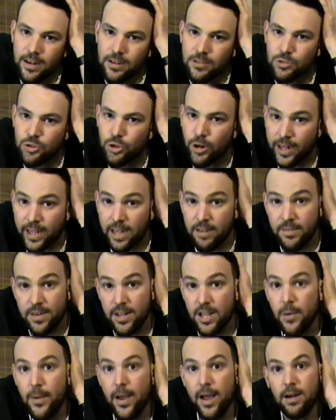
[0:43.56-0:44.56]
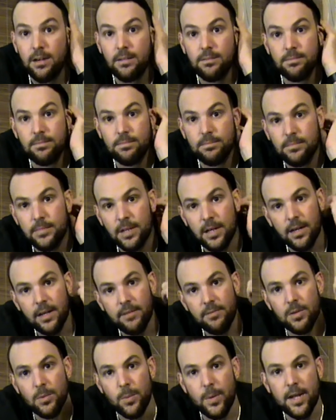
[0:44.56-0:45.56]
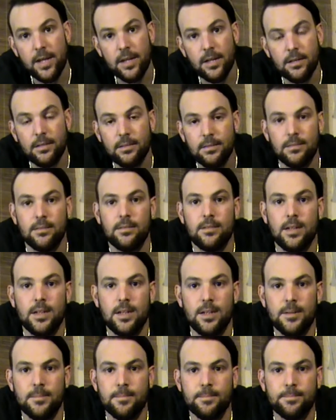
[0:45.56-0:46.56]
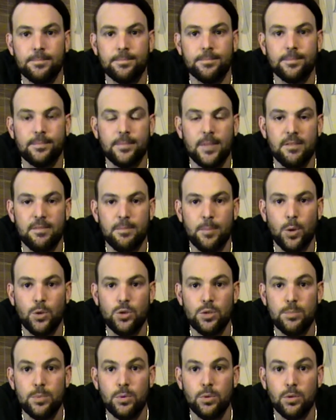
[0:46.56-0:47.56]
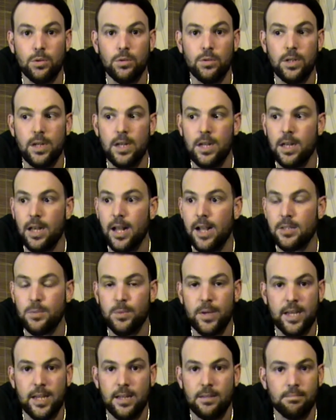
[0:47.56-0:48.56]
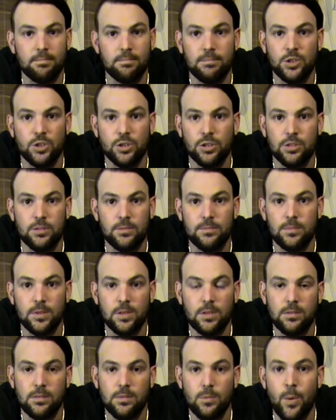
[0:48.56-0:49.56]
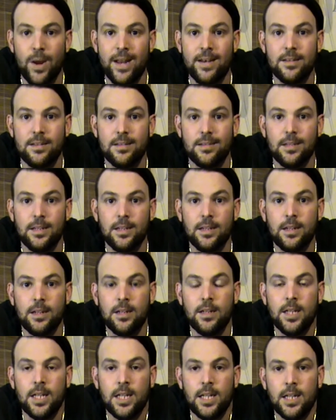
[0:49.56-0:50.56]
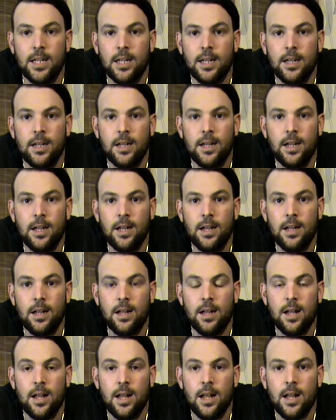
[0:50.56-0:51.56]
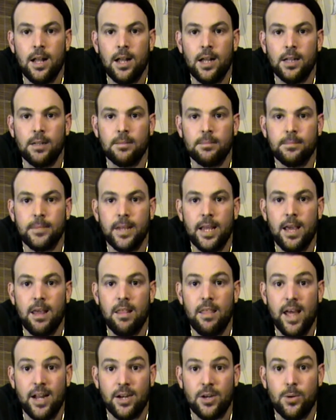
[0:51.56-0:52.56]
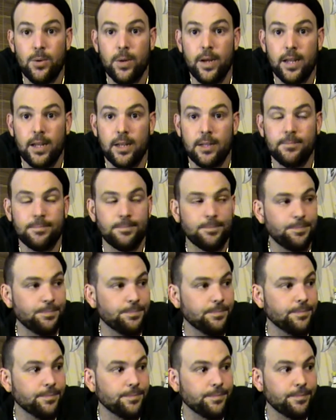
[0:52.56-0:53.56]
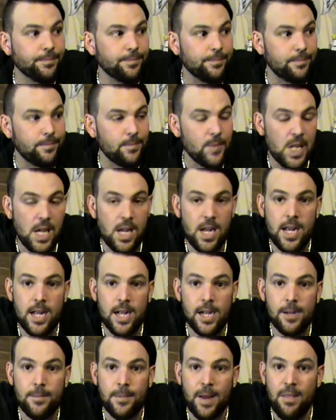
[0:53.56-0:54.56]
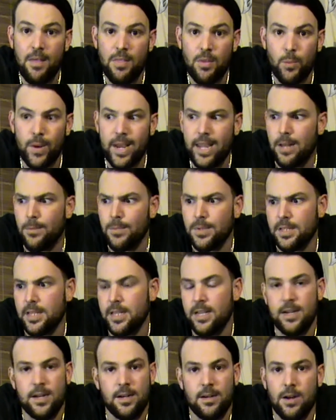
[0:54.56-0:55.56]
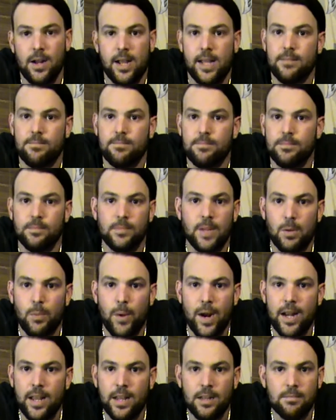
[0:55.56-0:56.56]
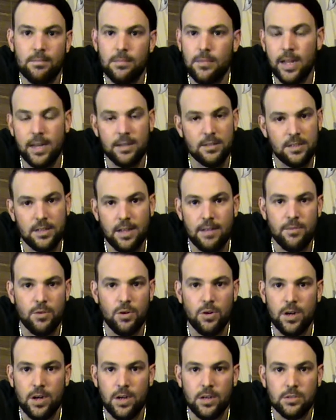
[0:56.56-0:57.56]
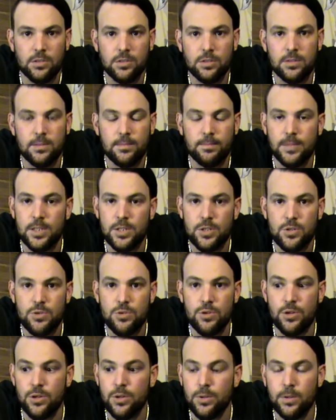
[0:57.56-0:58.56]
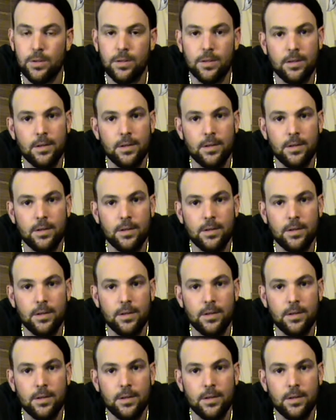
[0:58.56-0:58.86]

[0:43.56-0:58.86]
try to get a video out, every week, if possible. Last week just went, that quick. And then the weekend was here, and I had wedding and I had stuff on. I just couldn't do it.